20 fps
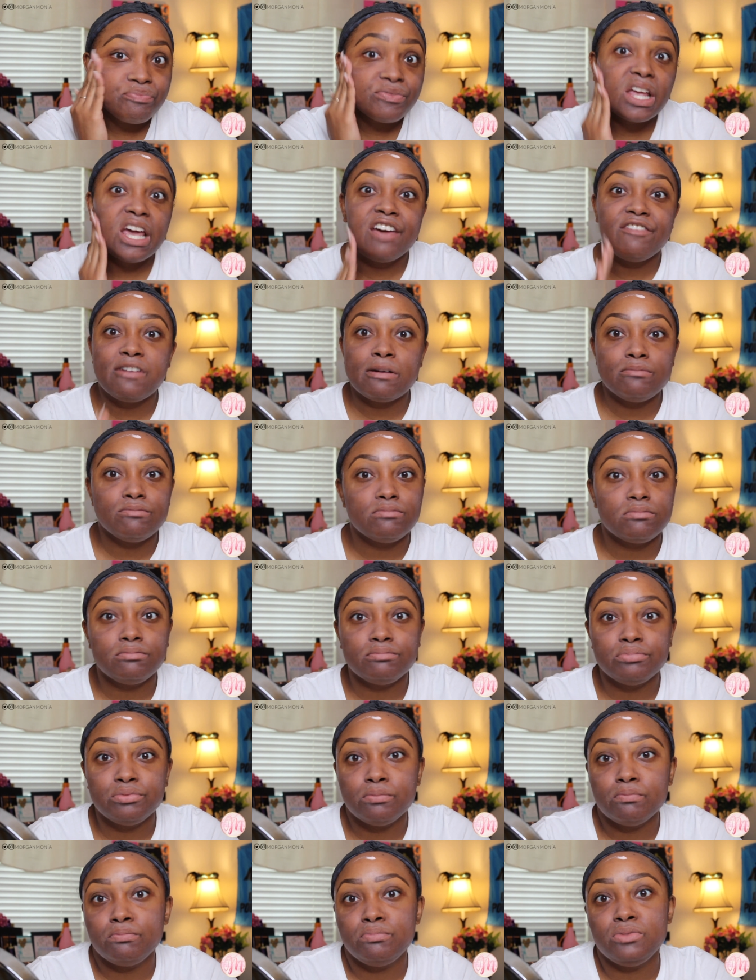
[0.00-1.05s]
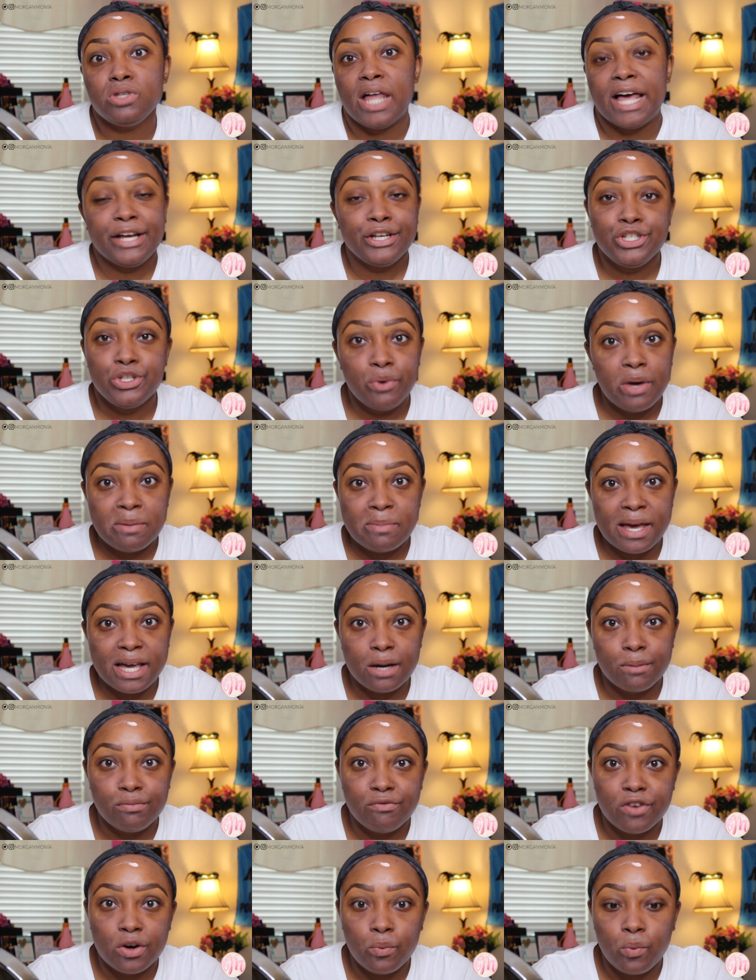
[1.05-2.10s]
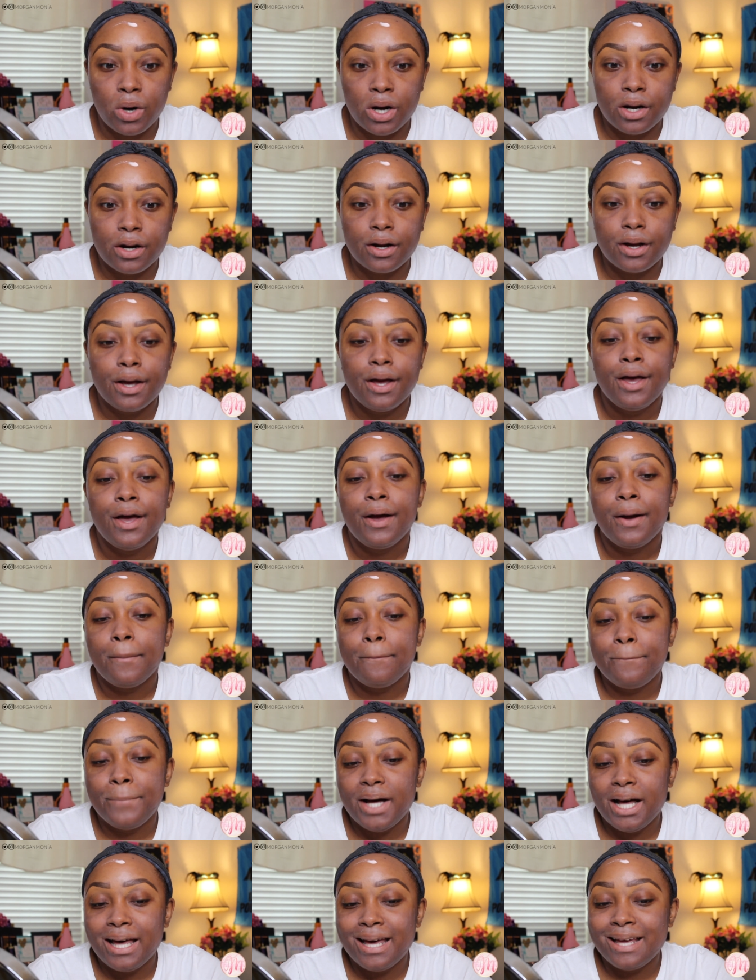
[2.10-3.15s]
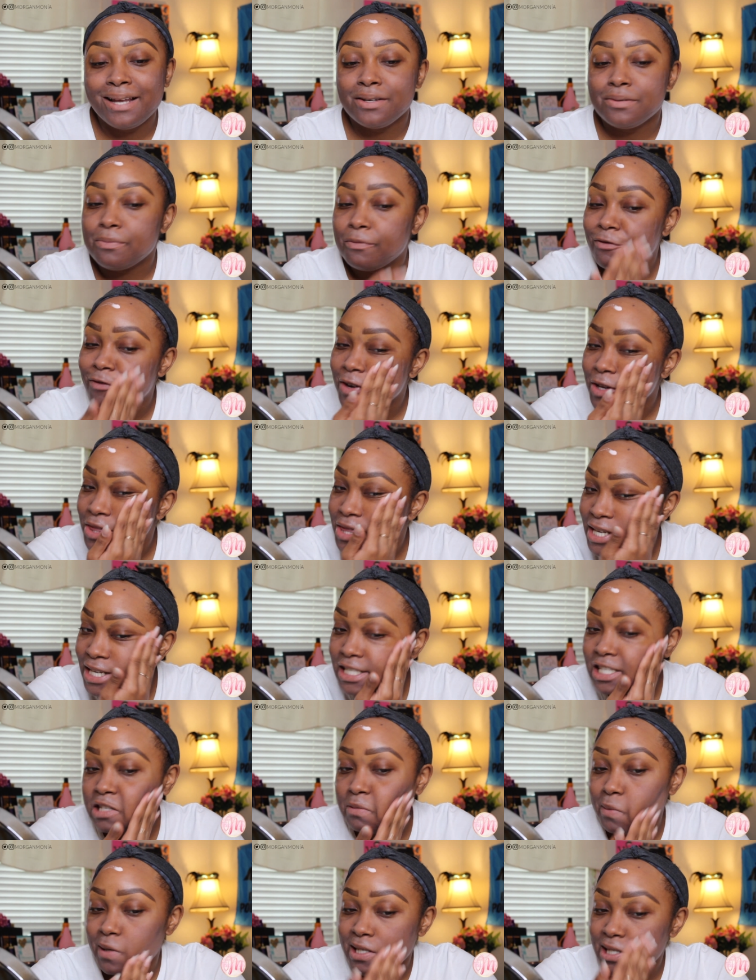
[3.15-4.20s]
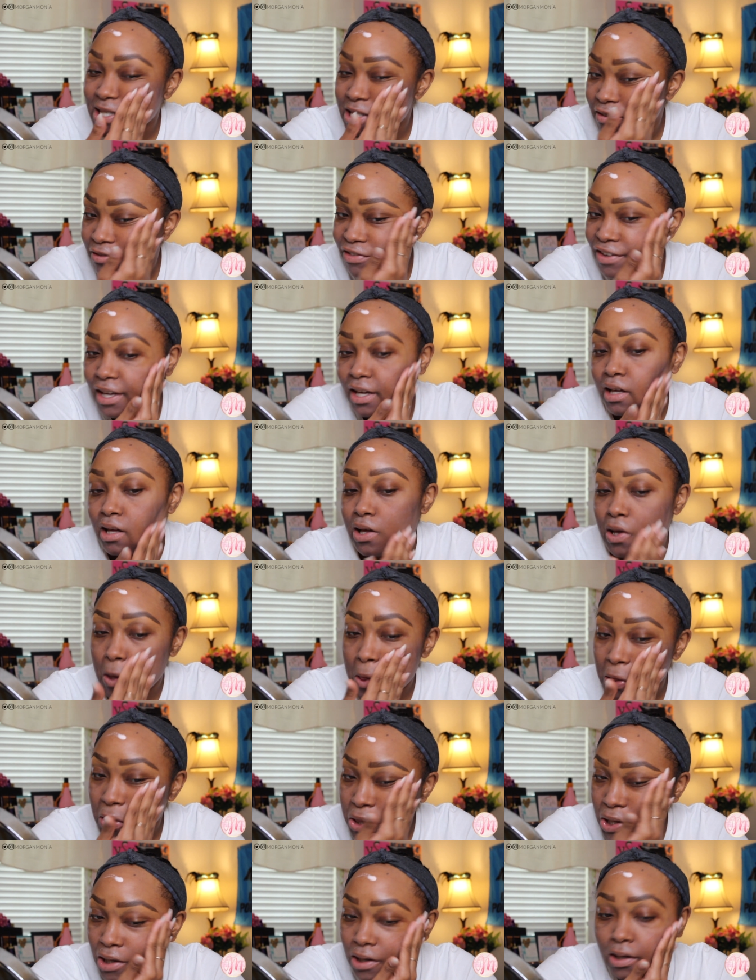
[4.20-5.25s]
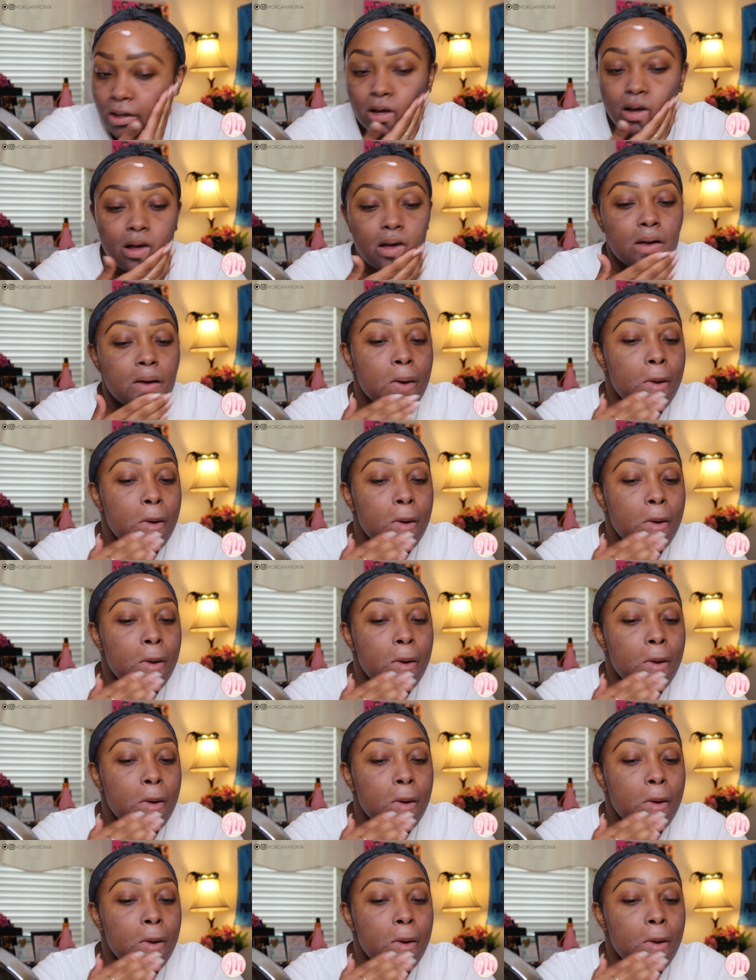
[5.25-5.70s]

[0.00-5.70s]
if I'm like doing makeup for work. But for this specific look,